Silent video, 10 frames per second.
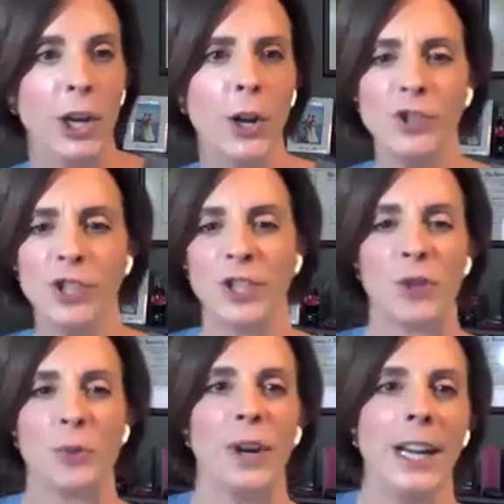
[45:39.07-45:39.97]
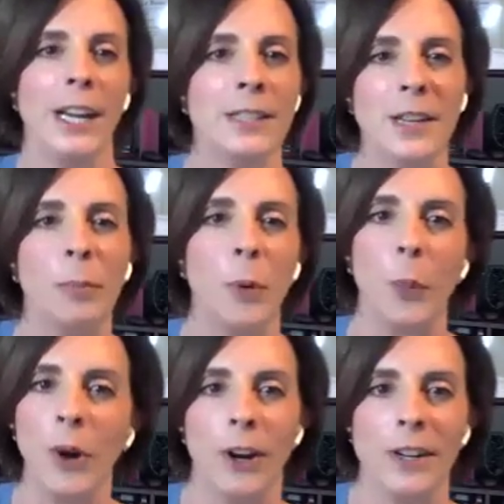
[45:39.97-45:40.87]
You know, just 3
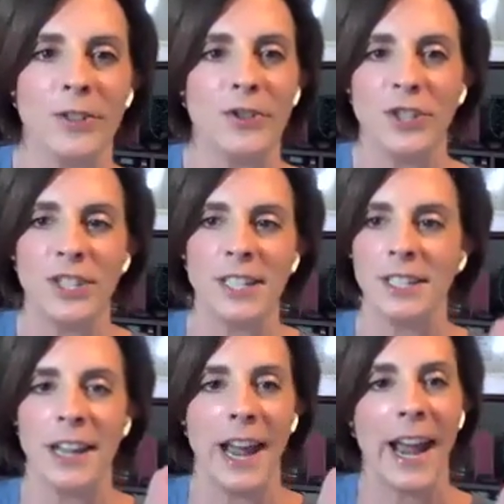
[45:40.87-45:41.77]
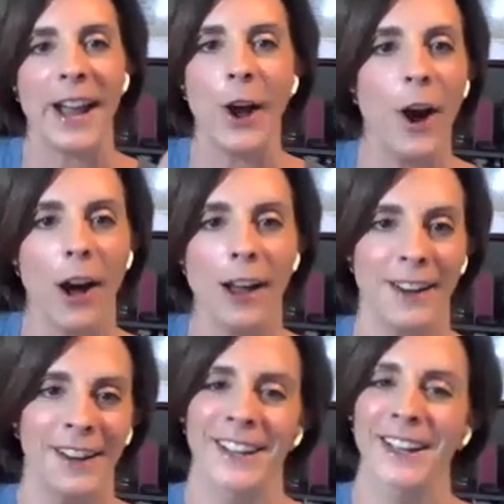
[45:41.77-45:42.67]
simple words just to tag
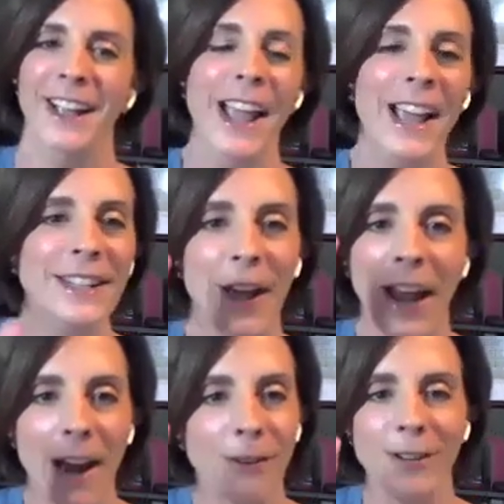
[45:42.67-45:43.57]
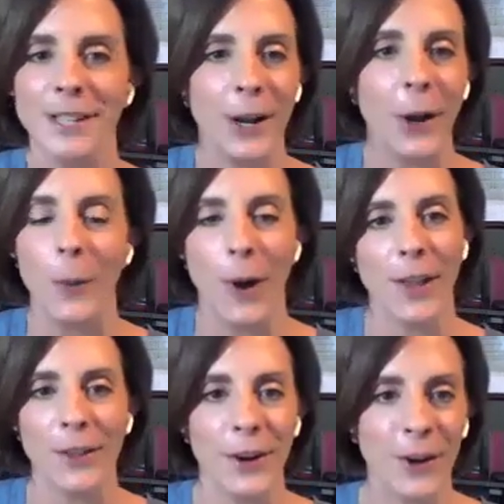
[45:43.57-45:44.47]
on to every single
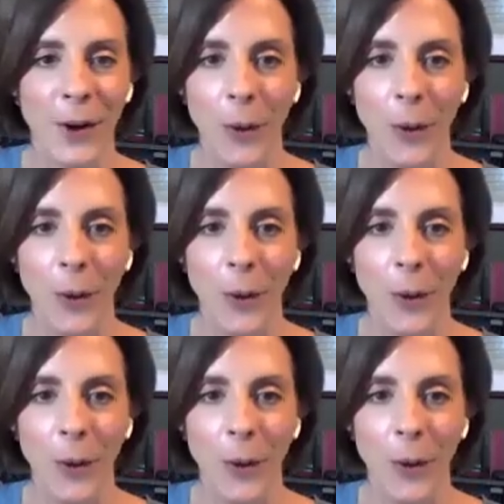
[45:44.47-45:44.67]
one of